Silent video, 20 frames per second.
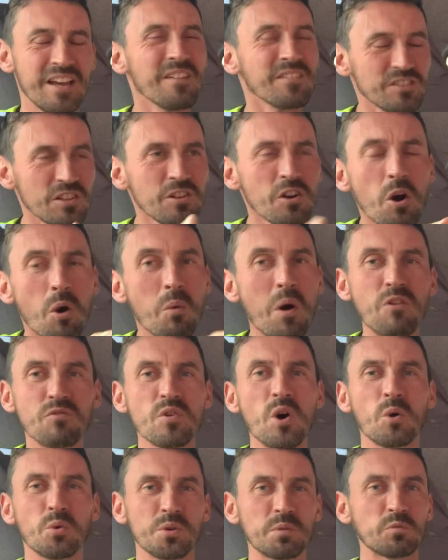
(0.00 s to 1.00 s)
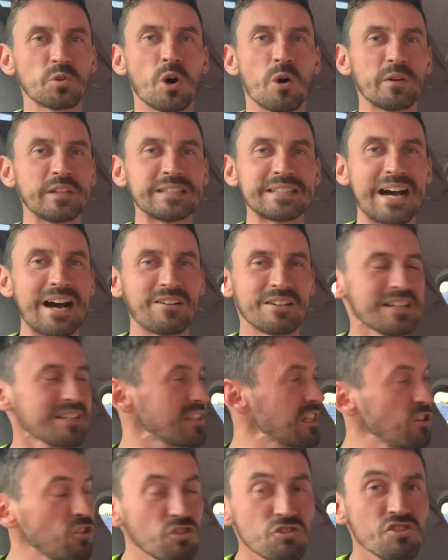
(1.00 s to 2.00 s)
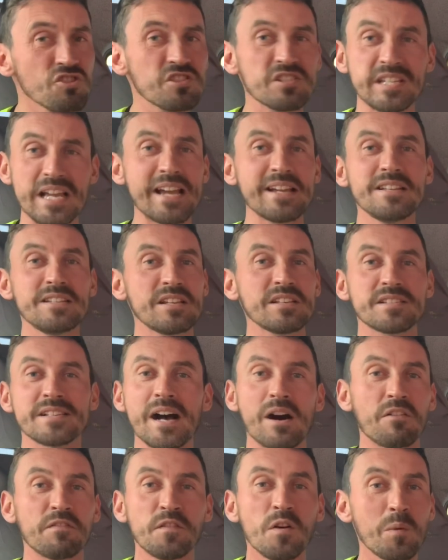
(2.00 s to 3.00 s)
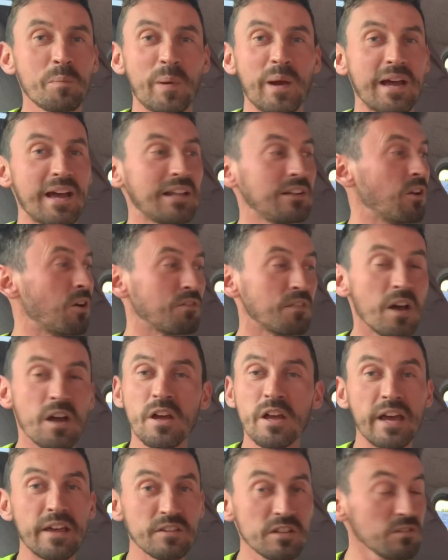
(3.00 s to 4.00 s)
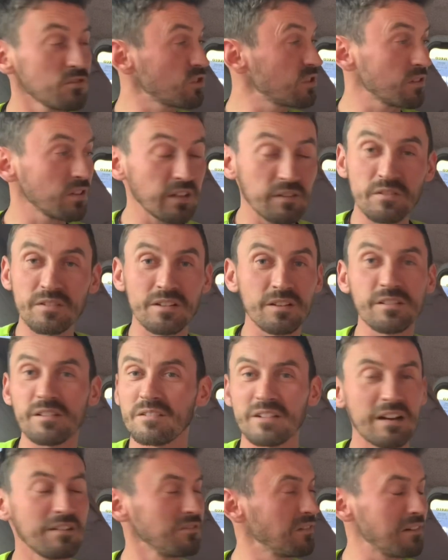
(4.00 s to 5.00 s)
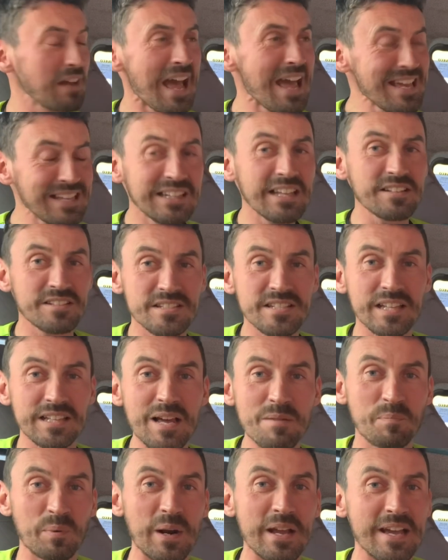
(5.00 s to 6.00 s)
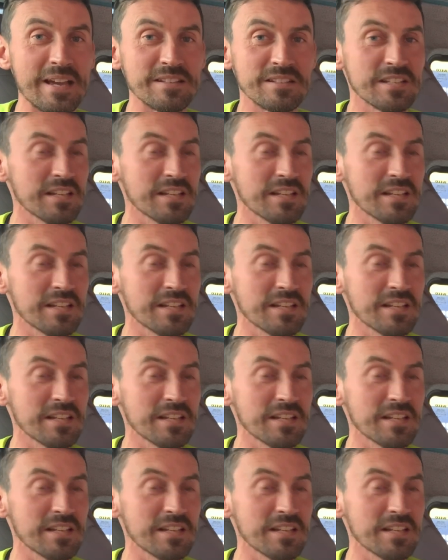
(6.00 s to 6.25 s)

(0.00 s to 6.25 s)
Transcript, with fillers: You know what road I'm going down. I said, you're just setting yourself up here, love. A-list celebrities.